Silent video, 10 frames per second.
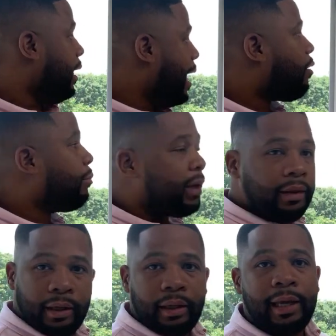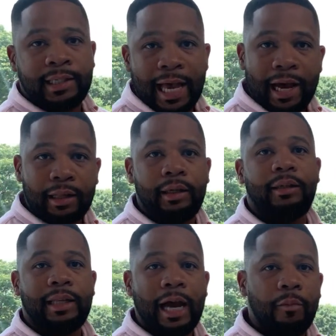and that'll be the exactly
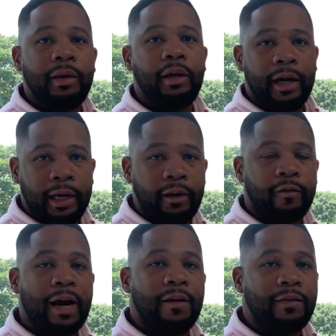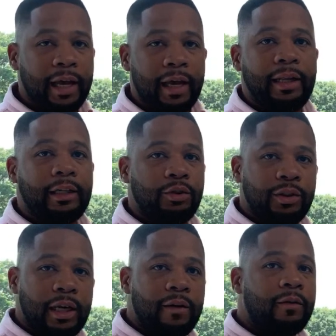that'll be your 85k that you
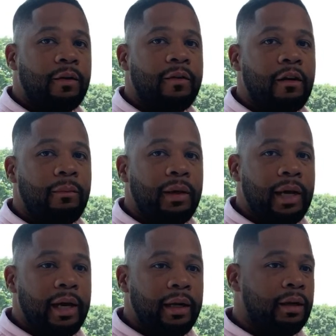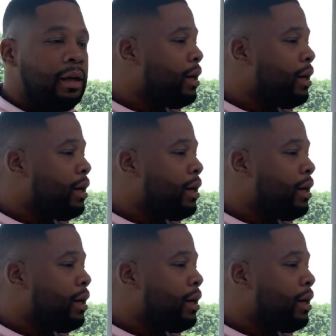said from the very beginning.